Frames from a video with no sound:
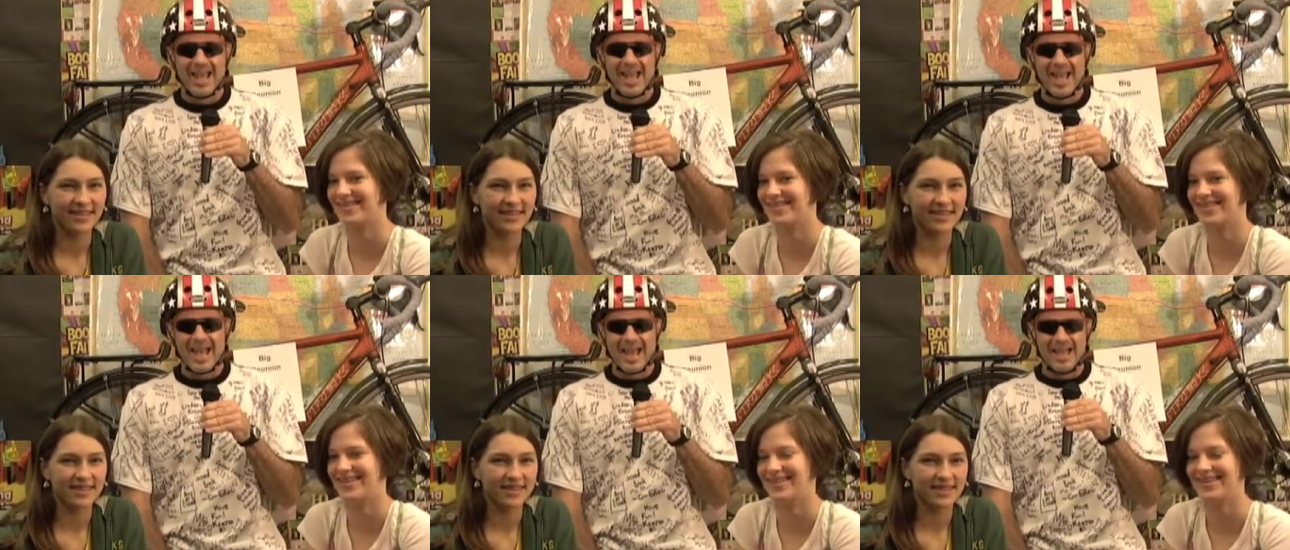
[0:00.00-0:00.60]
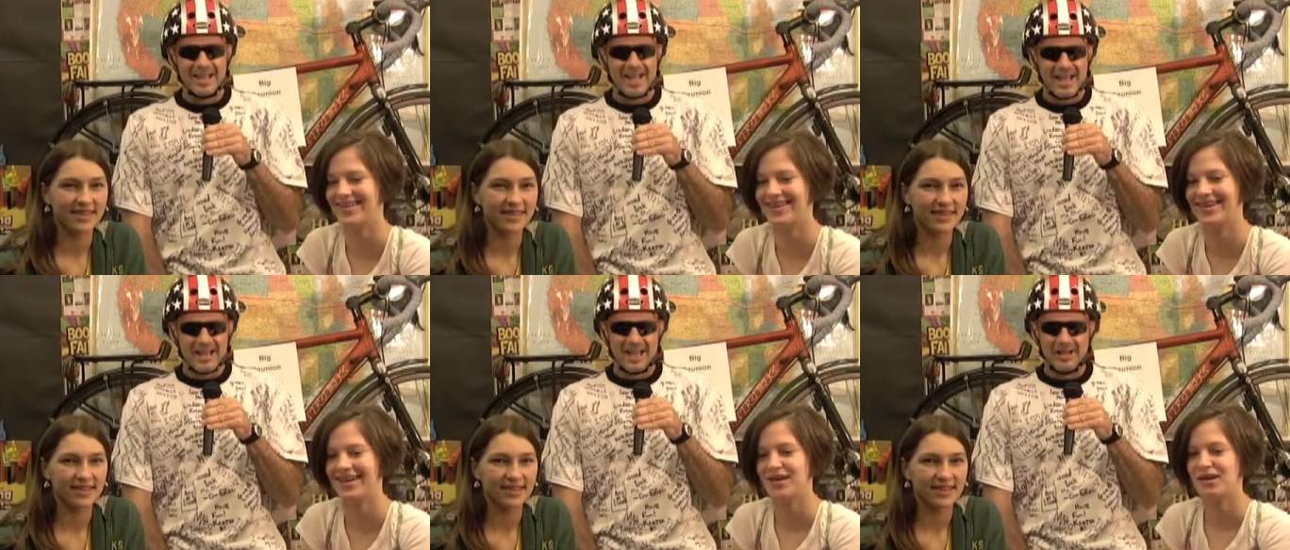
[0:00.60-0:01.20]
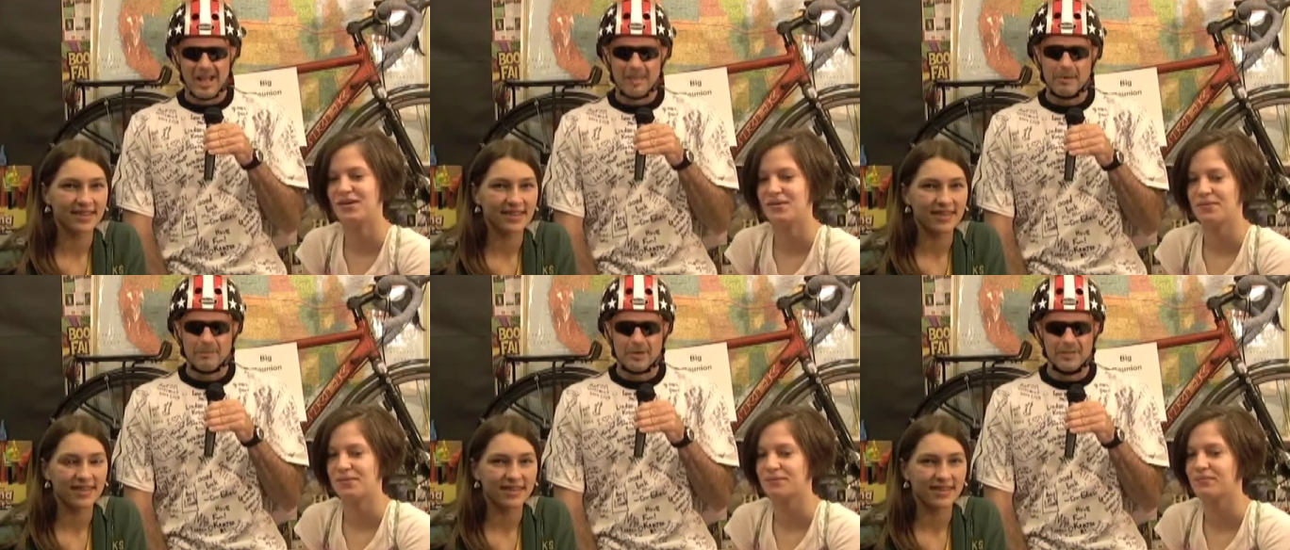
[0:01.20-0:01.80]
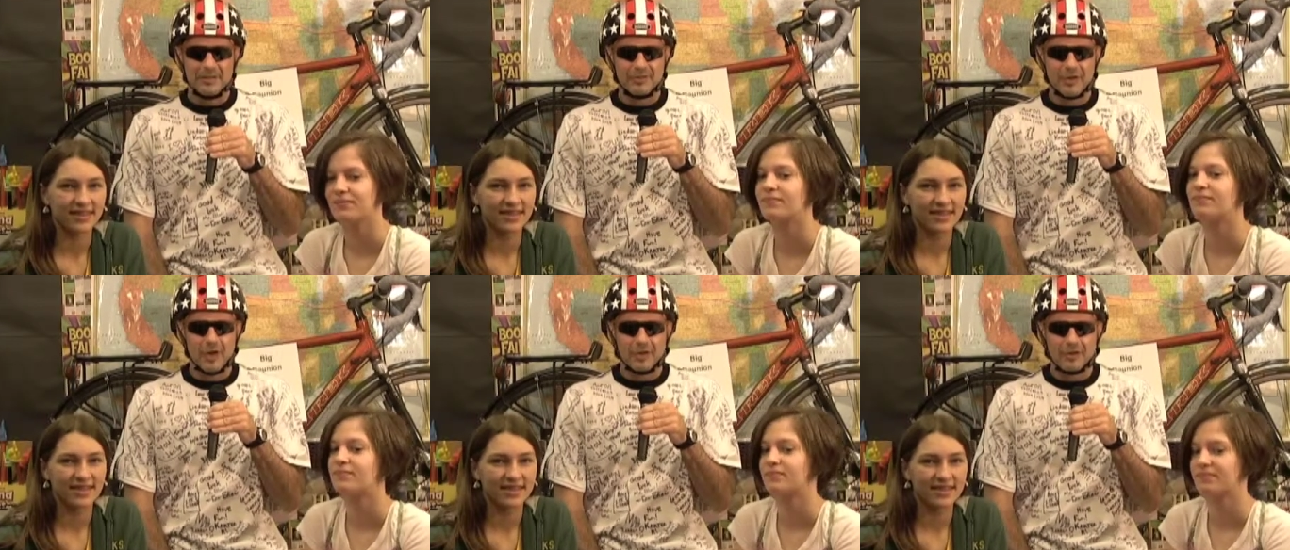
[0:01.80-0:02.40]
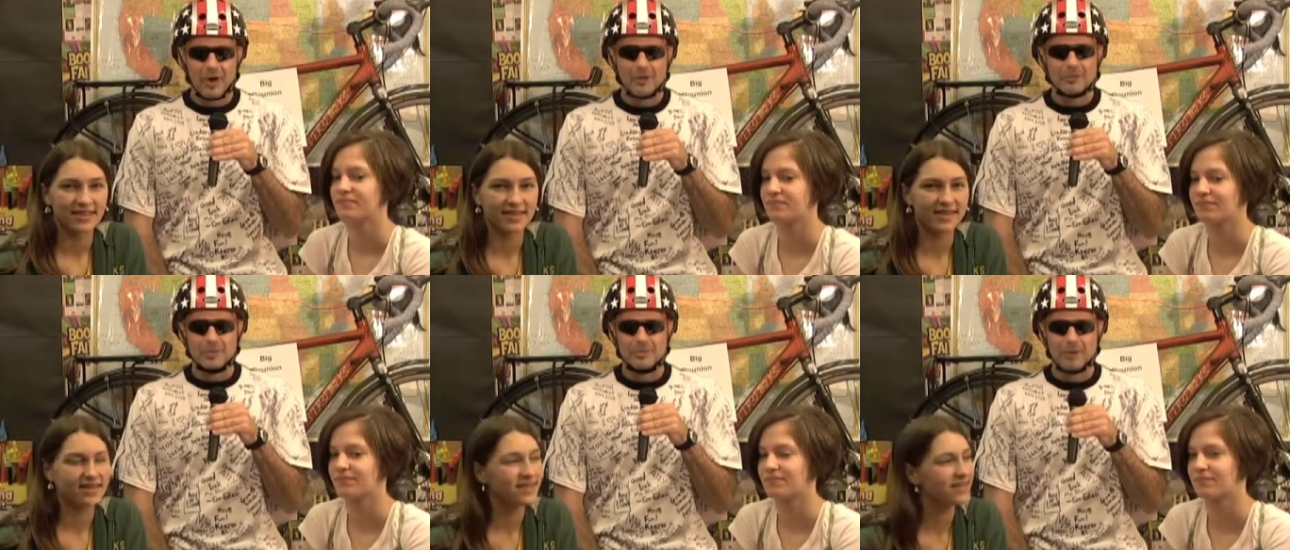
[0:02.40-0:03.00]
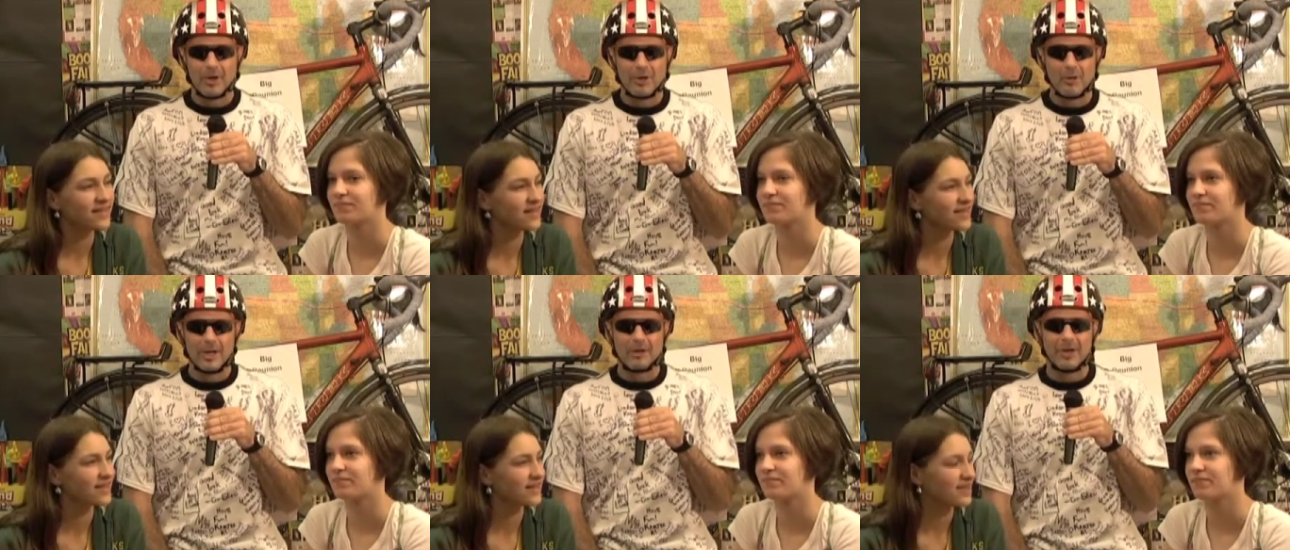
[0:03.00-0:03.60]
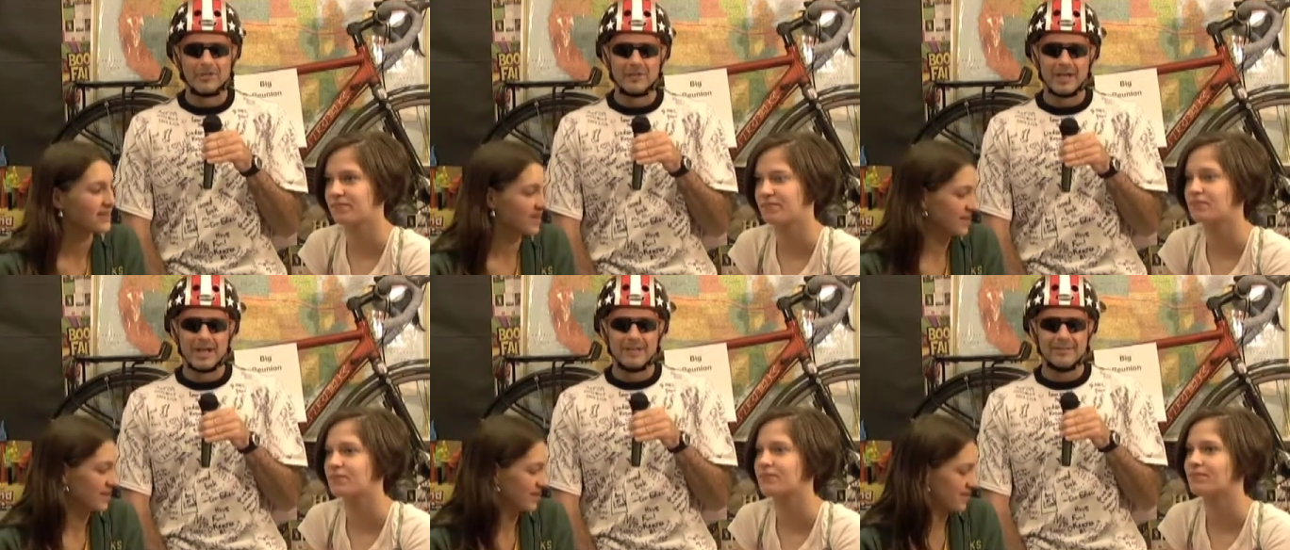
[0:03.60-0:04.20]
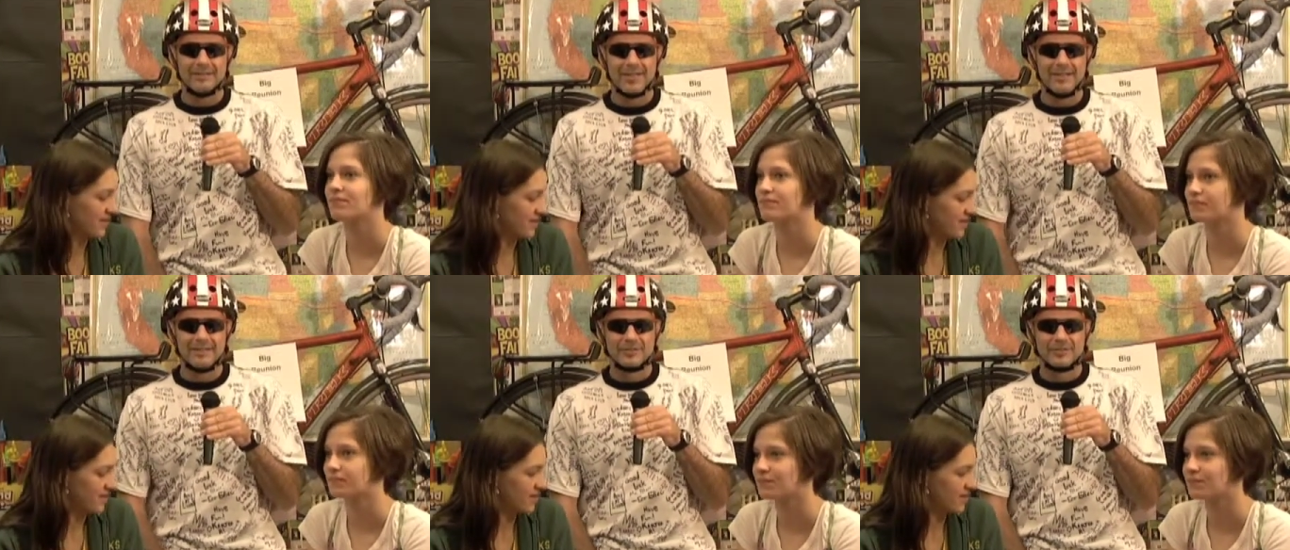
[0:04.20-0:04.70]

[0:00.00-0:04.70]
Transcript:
Speaker 1: And a lot of my friends have gone across, or at least part of the way across the United States.